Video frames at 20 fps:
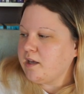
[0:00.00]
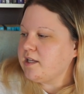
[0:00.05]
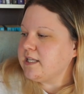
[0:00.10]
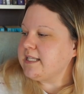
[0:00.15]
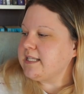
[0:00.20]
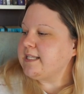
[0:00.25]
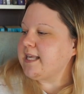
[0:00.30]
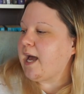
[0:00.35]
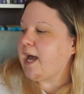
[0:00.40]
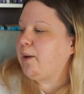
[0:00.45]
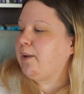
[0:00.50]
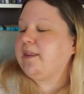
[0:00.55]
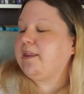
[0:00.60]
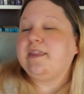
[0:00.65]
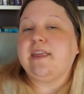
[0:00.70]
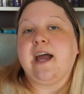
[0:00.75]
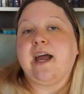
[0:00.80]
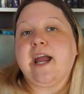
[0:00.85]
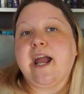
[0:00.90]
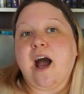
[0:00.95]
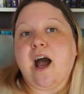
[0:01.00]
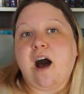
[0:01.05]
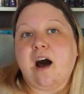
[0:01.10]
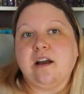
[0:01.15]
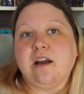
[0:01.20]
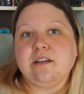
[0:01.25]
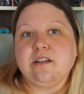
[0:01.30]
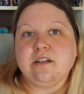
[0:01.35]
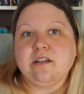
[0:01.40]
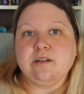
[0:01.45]
So they are
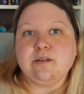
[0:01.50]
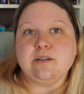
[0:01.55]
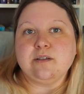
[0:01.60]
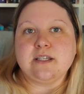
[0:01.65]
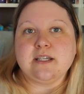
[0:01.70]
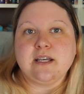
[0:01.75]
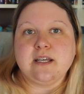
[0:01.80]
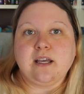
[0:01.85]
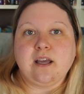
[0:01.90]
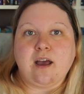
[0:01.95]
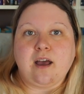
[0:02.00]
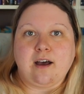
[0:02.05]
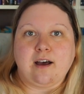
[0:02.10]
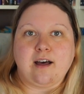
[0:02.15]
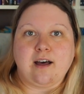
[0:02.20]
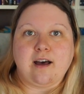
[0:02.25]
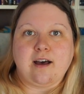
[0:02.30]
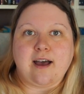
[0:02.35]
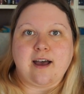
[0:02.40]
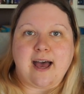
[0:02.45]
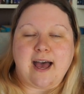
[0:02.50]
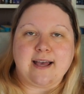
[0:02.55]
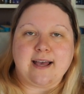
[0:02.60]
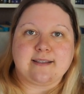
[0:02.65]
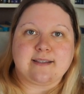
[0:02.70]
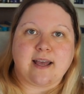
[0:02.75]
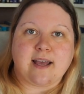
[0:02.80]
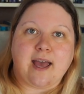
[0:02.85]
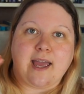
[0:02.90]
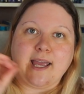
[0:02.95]
using her
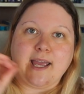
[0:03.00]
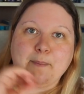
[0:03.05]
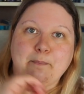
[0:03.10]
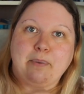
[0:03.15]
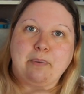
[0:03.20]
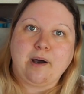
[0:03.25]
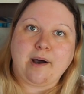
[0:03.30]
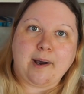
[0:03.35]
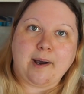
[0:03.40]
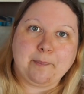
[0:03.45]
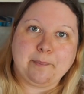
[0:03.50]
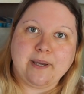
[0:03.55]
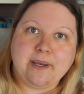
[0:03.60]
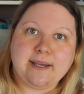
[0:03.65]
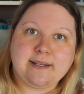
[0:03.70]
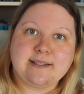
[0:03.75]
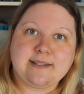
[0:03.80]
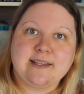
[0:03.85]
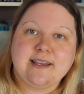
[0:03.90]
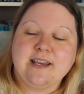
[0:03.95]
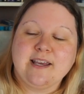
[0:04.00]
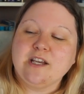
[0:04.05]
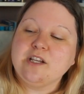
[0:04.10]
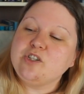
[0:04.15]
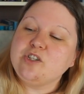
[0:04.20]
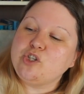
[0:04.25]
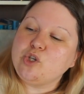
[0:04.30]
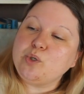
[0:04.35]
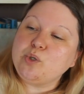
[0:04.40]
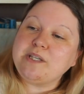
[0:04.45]
as a puppet
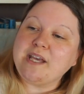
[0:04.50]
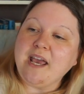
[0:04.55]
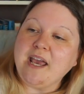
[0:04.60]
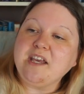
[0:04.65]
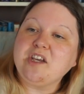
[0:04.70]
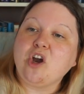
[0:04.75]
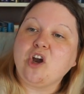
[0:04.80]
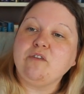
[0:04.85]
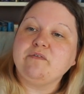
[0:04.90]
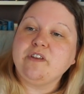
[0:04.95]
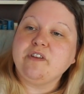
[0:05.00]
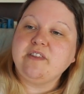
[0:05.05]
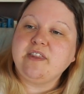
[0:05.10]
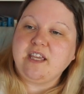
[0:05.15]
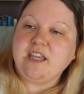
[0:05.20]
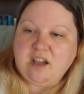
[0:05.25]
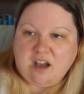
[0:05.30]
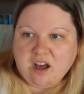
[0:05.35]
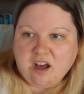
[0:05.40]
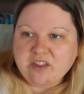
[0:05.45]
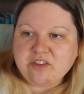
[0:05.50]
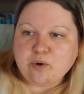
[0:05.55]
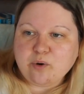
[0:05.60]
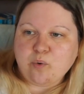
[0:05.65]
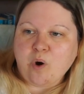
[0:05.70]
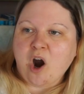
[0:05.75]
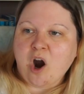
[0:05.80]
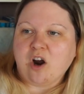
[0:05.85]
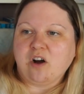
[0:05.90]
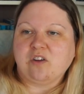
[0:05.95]
to take over the other
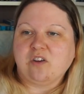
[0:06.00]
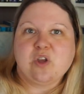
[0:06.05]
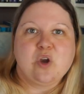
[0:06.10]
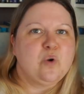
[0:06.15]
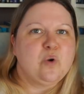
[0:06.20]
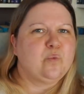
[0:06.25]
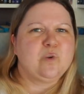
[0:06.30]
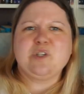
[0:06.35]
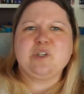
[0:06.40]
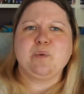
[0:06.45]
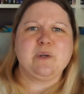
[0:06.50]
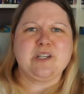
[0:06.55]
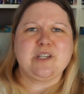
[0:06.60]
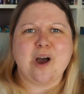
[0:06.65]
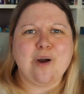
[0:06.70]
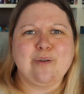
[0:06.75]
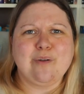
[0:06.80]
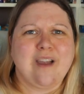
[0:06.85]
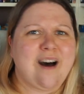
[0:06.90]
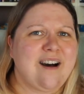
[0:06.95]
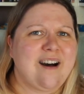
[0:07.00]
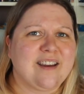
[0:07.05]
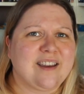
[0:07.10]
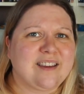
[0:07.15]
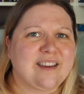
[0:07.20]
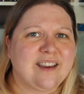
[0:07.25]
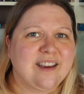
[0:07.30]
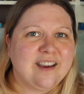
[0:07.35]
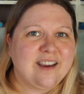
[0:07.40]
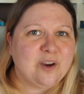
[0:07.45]
world, which we don't
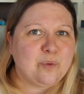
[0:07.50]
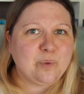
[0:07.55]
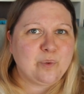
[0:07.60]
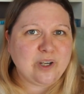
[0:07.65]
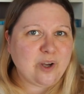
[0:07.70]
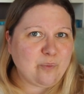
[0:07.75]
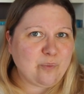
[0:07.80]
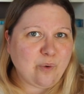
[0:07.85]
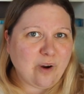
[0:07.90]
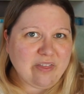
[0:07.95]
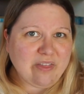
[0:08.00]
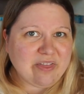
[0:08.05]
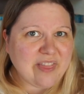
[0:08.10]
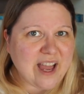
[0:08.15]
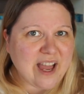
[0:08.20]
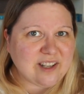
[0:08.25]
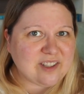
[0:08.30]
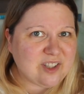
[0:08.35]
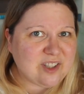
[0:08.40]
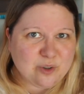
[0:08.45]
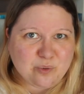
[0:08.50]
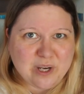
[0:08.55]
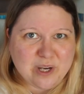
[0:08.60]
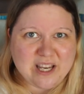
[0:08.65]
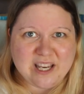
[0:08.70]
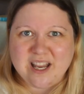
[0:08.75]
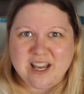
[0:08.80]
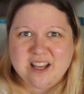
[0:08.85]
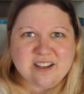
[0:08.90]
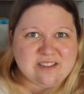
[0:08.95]
like. We don't want that, do
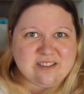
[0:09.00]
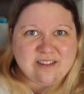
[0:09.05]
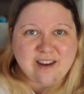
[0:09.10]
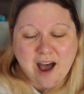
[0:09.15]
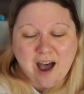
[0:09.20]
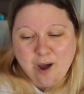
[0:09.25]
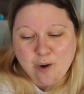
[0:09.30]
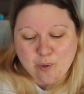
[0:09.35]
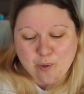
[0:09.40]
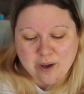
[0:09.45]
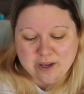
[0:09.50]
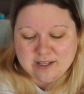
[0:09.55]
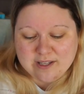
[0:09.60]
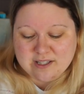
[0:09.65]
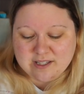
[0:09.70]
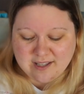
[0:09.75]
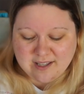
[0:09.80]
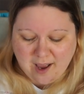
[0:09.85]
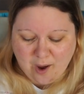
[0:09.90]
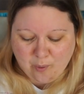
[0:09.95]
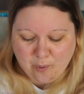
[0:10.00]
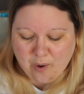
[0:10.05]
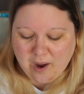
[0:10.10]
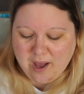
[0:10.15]
we? No. So